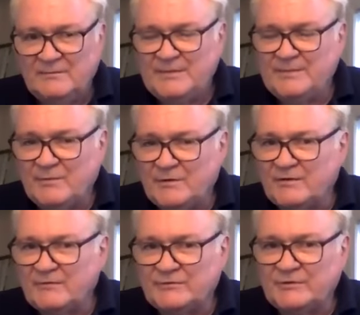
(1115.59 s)
people are
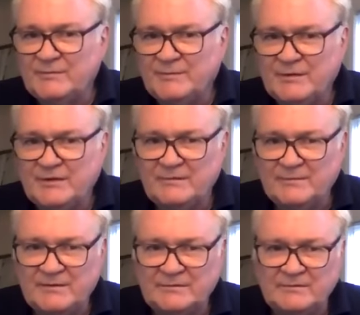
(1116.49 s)
going to complain
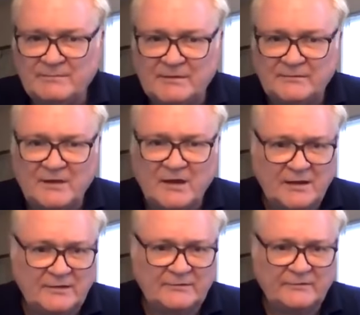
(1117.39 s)
about the
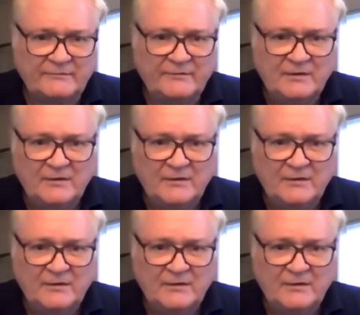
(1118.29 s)
height of